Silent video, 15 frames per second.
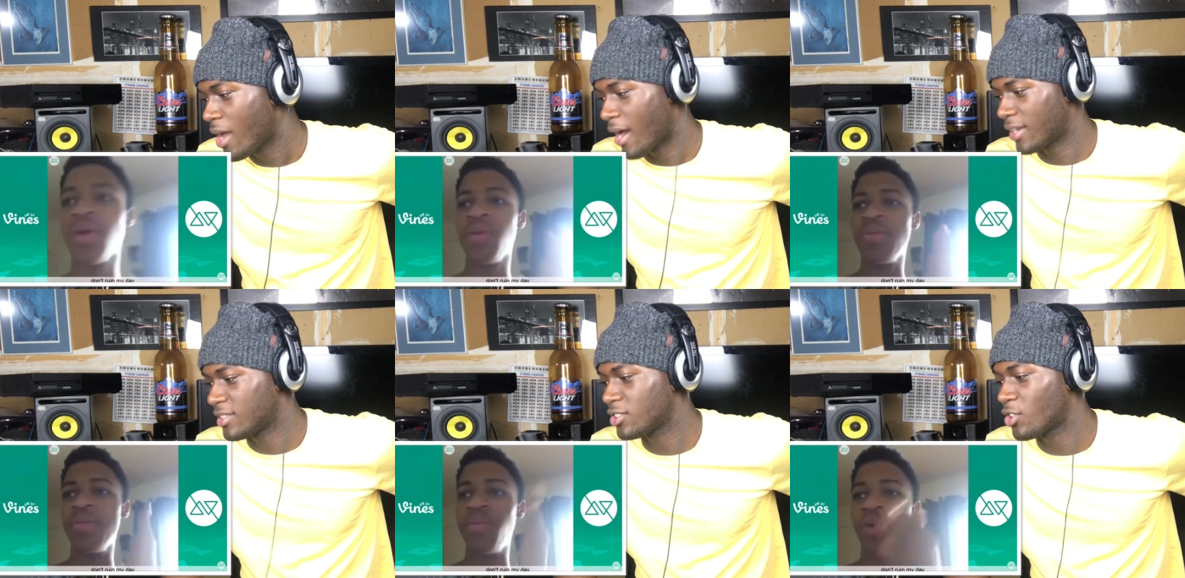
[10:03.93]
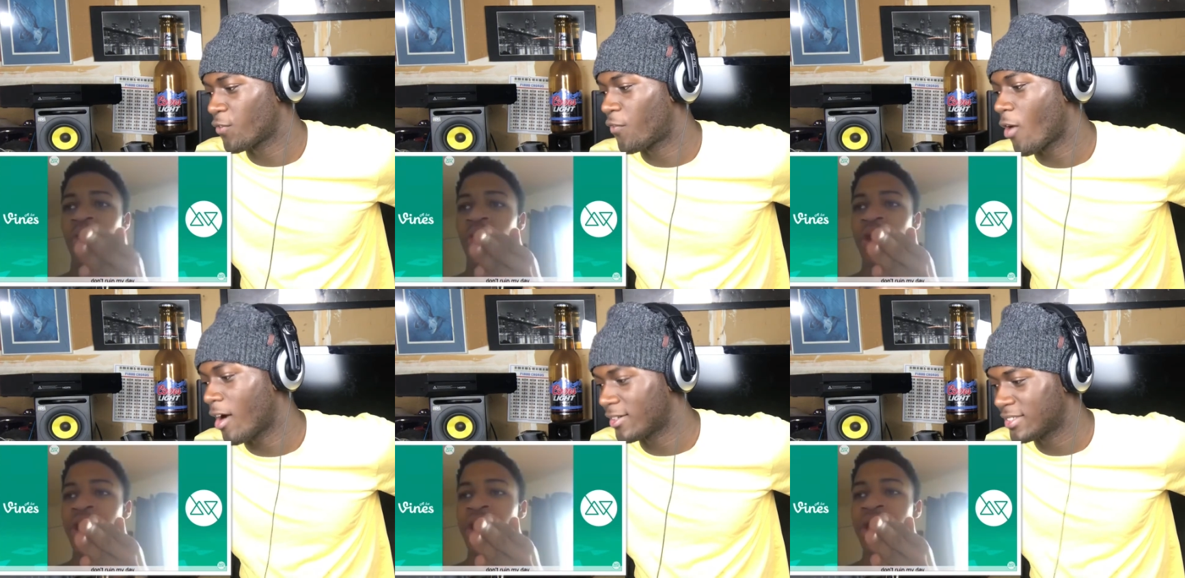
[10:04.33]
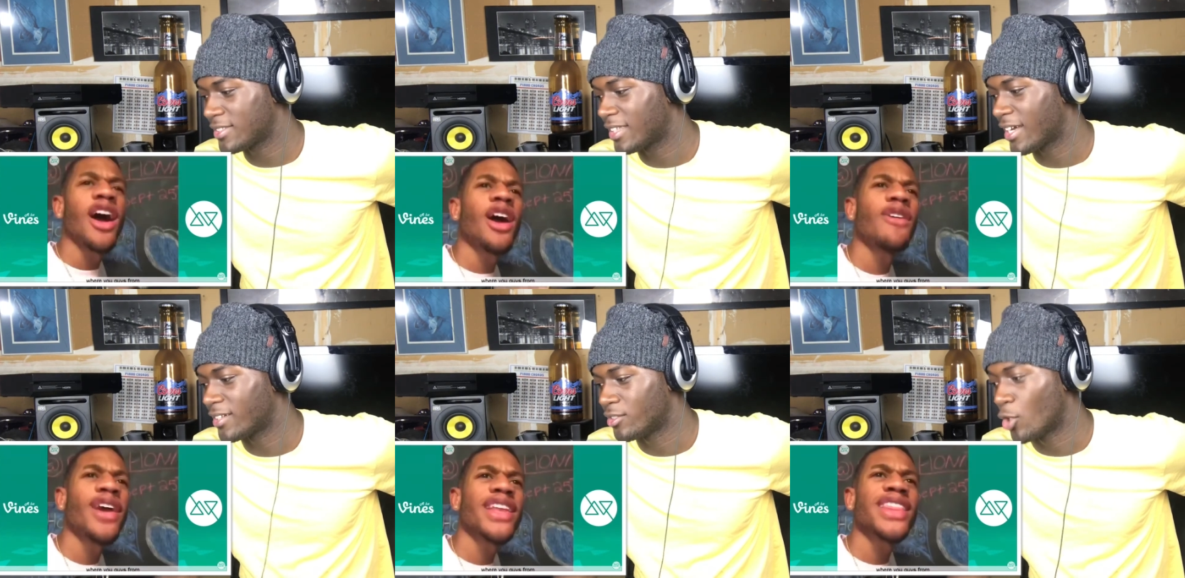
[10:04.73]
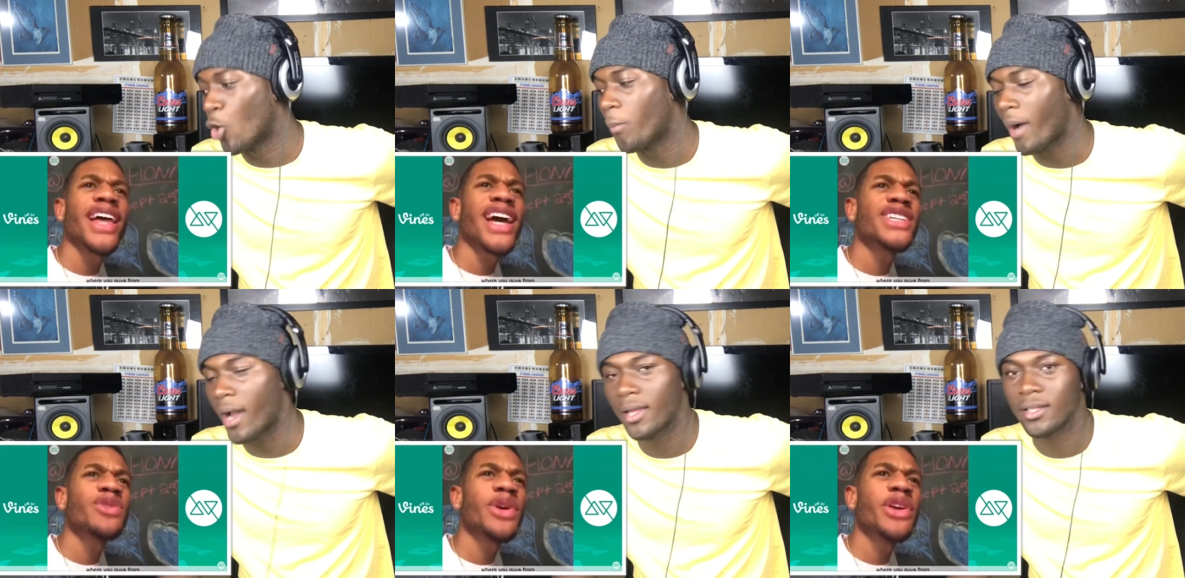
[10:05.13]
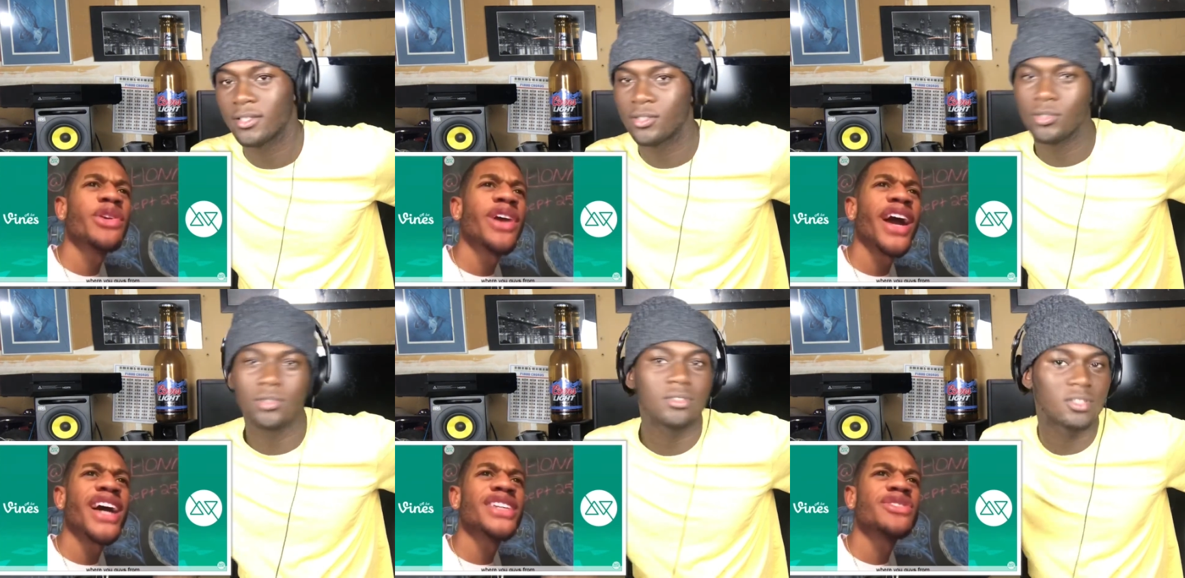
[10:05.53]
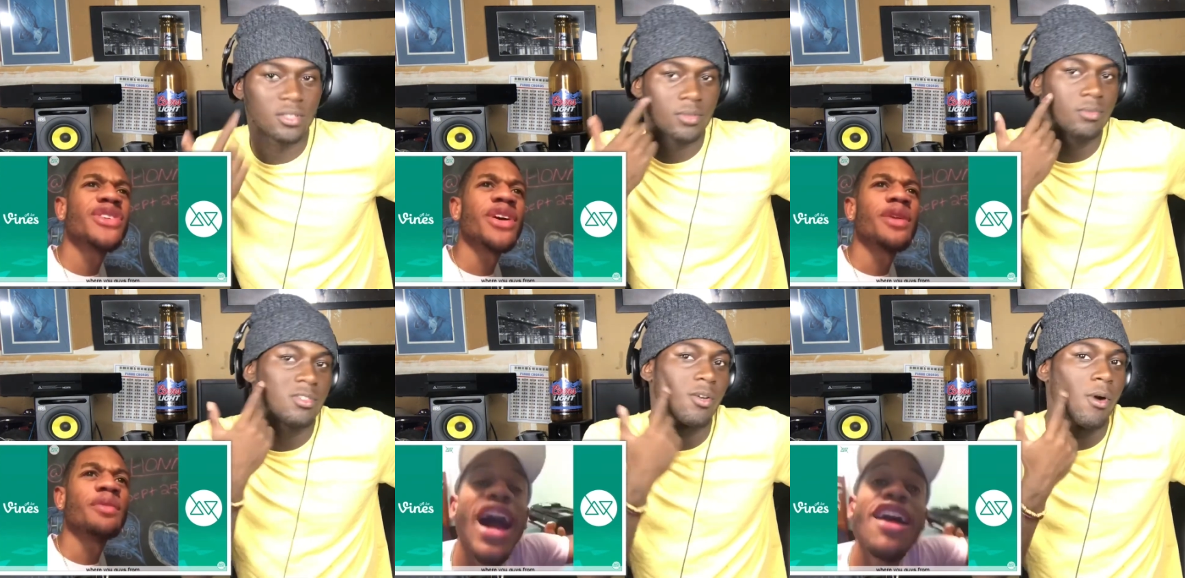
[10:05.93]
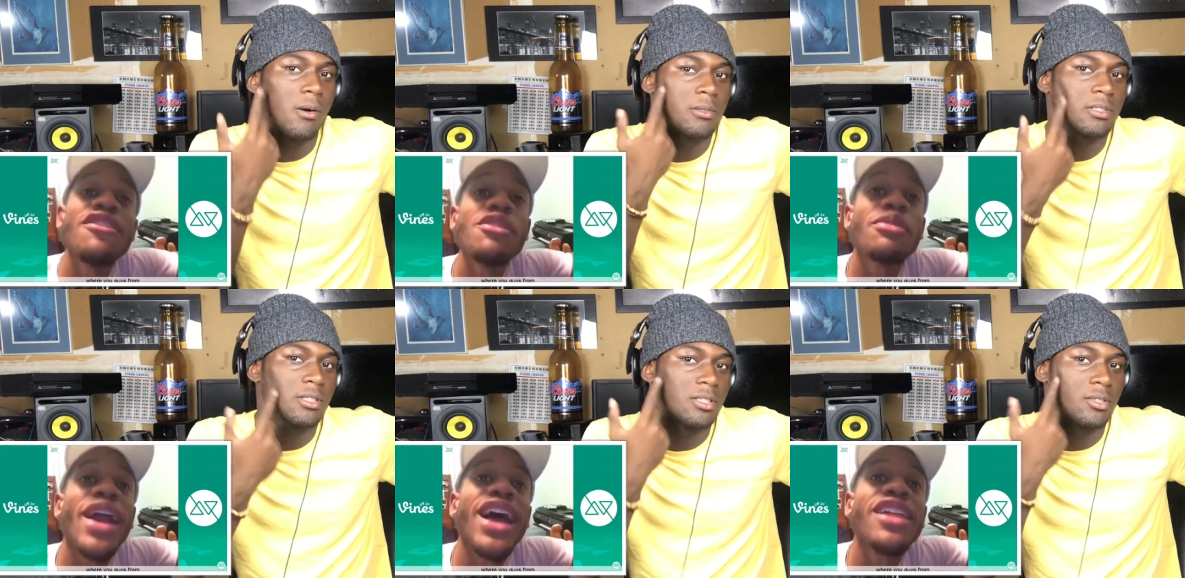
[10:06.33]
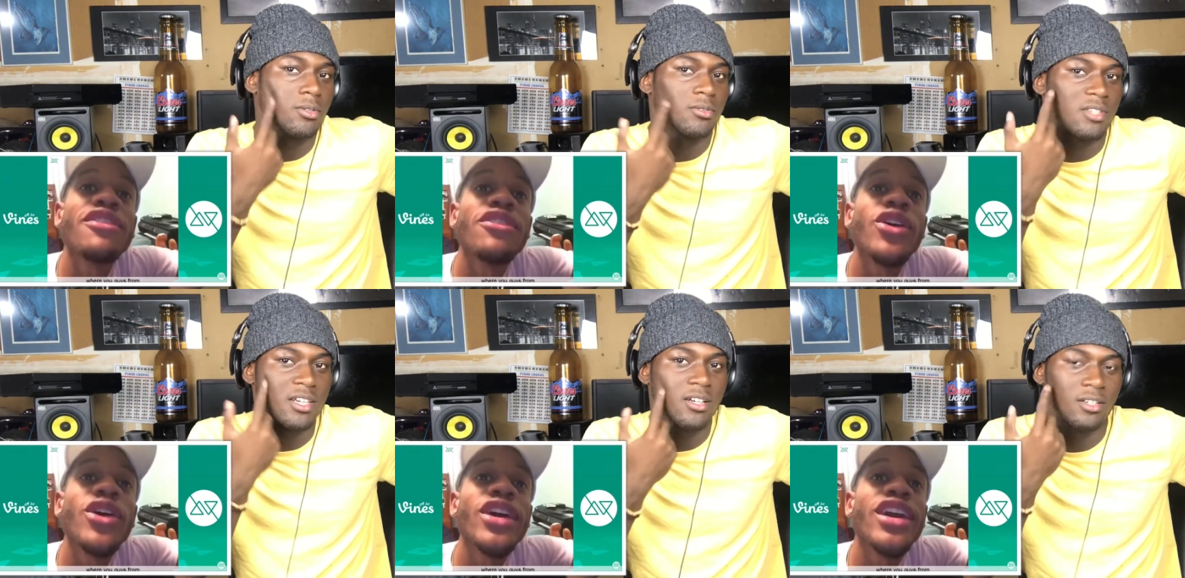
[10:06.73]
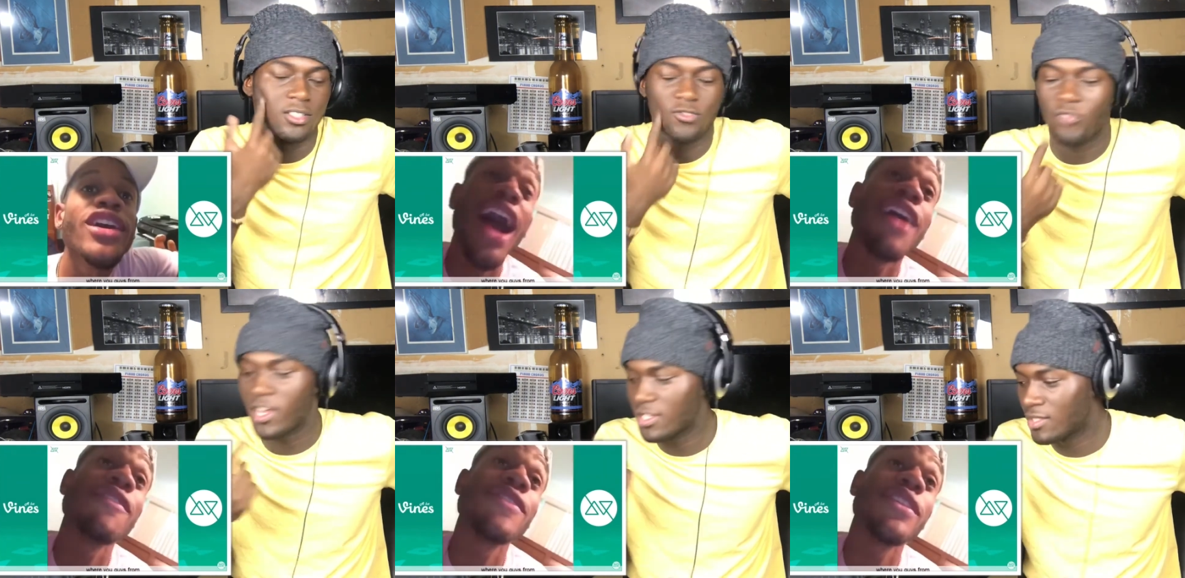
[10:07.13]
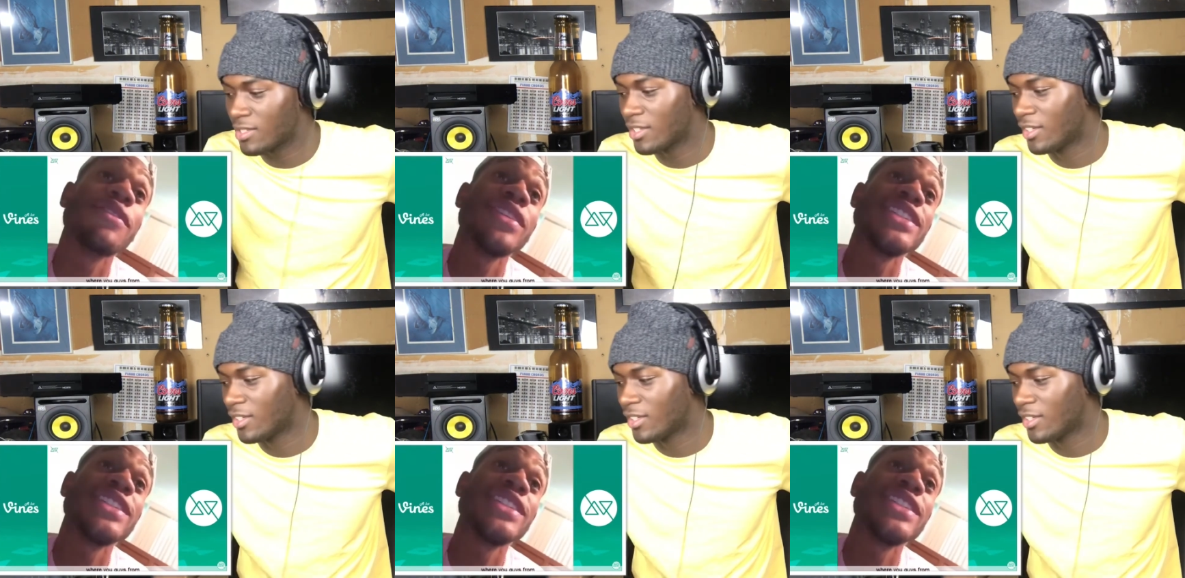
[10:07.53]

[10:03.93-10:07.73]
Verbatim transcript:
Speaker 1: Honestly, so far, Ooh. I think that All dope right, island dude, the, the, one with I'm the little California. thing on his face. I'm